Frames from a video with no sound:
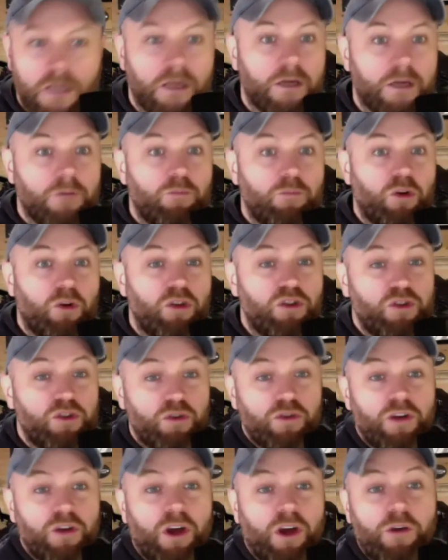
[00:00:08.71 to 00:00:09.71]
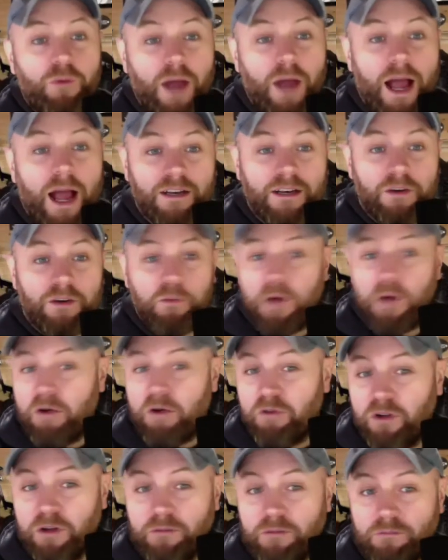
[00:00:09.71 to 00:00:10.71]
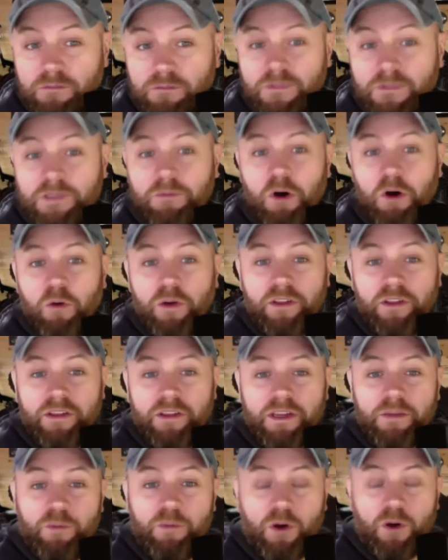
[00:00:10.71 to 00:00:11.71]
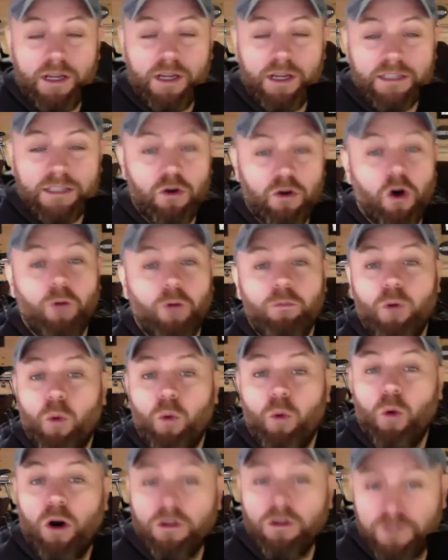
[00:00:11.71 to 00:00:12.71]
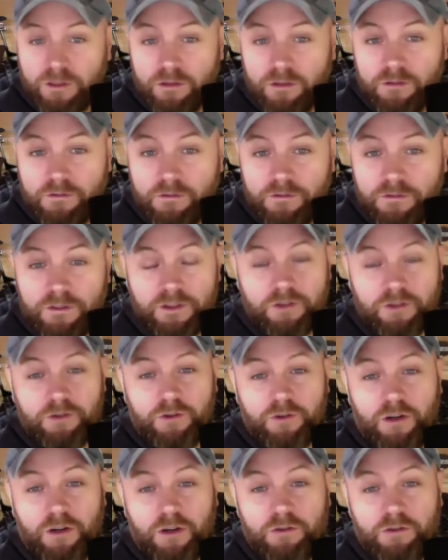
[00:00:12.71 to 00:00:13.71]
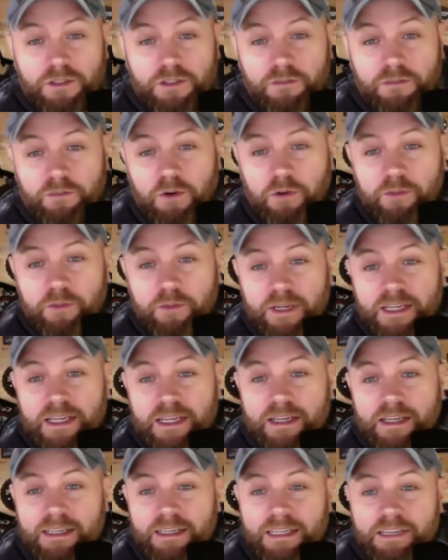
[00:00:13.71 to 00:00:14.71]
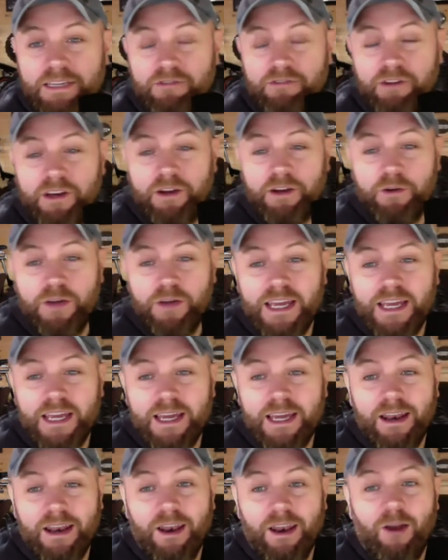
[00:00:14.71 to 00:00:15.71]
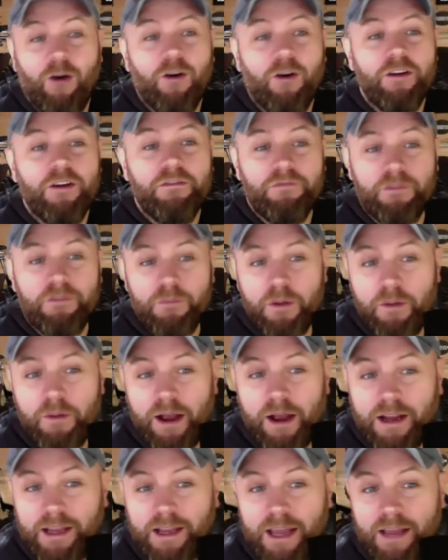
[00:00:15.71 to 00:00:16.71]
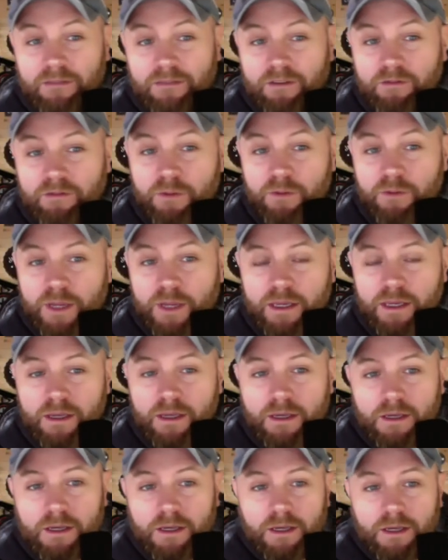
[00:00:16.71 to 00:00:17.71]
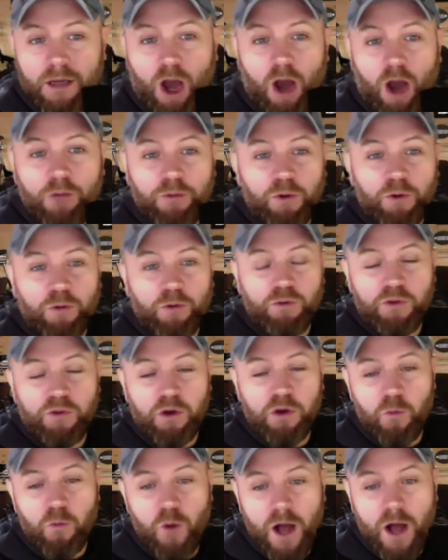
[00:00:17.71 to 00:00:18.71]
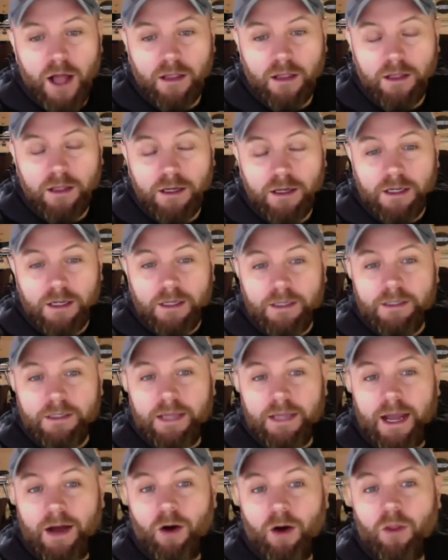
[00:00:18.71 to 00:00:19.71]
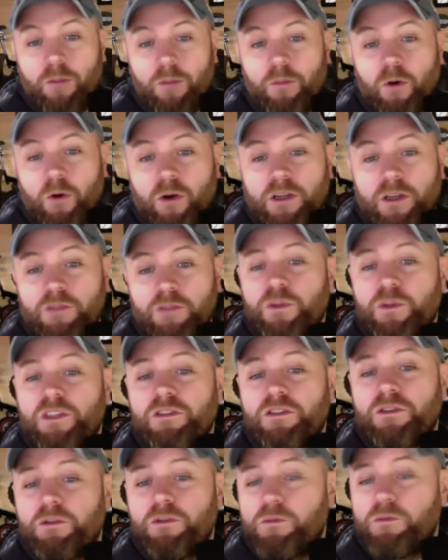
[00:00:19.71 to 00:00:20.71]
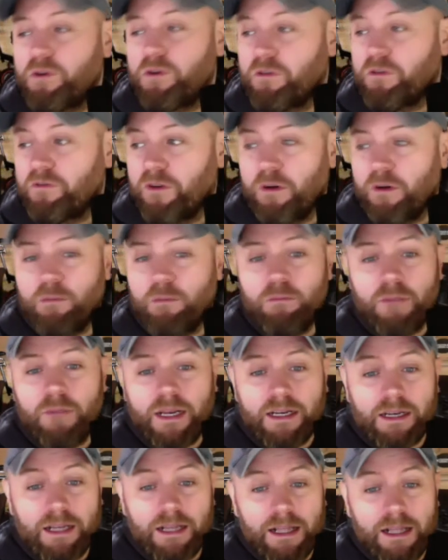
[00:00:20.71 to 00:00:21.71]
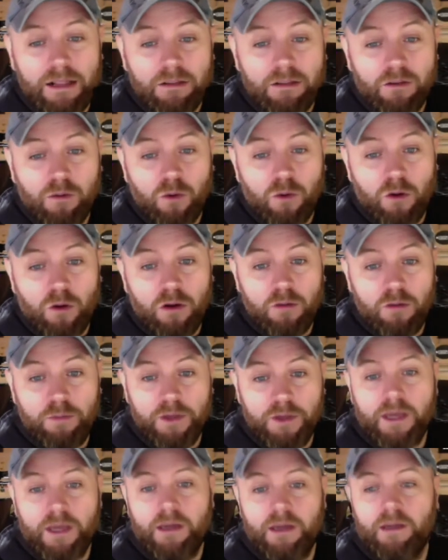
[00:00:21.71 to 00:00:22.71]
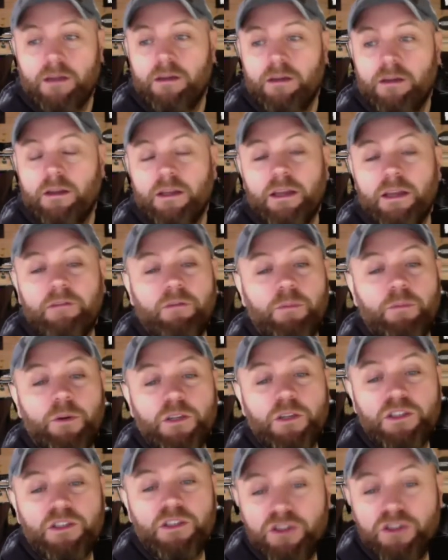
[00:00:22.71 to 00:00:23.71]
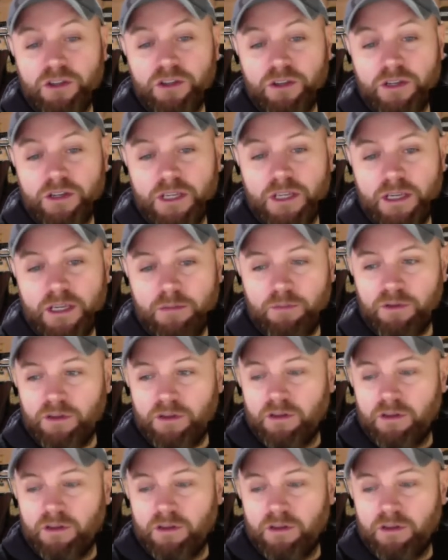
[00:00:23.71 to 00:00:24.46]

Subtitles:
Buongiorno and welcome to my Way of Thinking podcast, or MWOT for short, hosted by me, Lee Greeno, here live from the Man Cave every week. Hope you're all doing well. Now, on the podcast, we do cover mental health quite a bit and everybody's journey, but